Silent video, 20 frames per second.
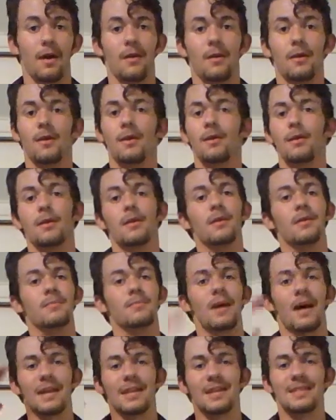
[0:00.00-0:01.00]

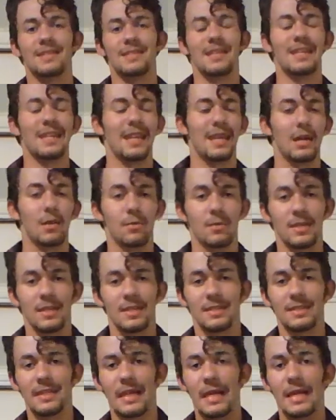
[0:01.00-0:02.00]
I didn't hear what he
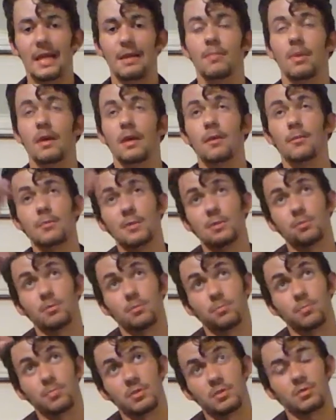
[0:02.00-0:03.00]
said, but it was
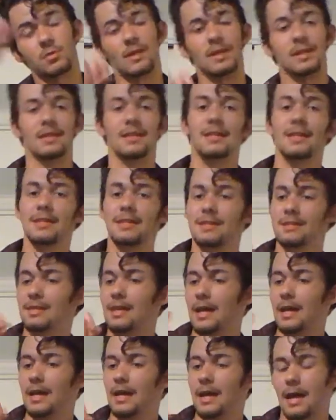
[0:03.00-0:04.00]
between this
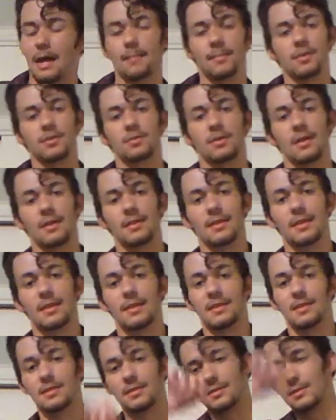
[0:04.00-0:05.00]
and between
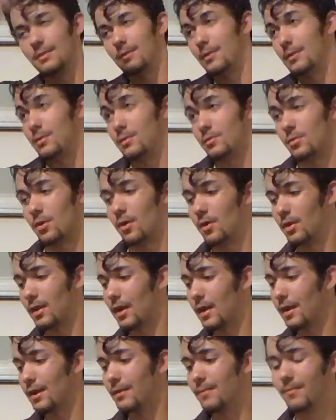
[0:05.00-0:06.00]
this. Draw a
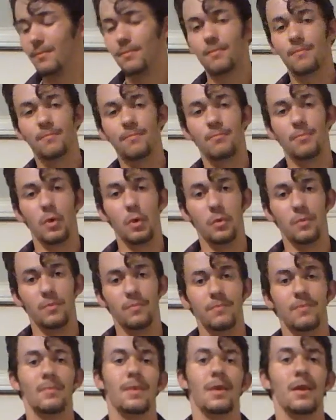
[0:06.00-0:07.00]
line, boom.
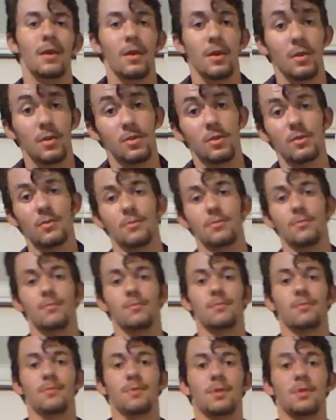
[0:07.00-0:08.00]
You're
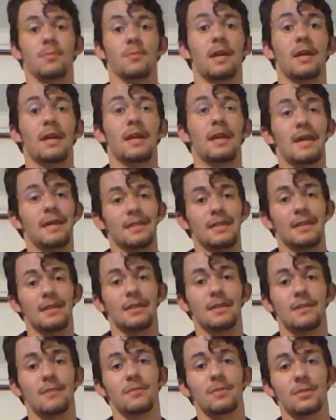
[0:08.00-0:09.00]
ready at the
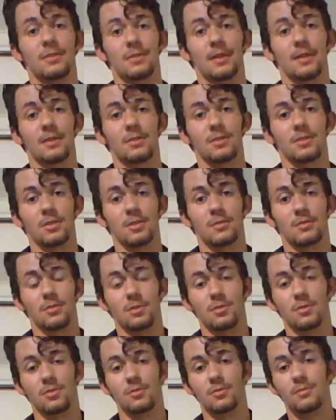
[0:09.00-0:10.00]
end of his lecture
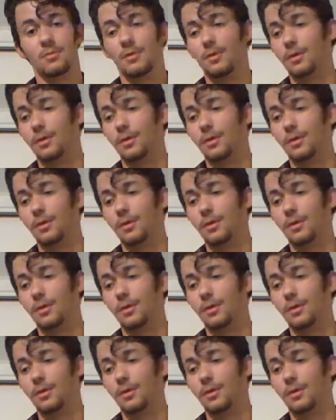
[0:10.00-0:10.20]
to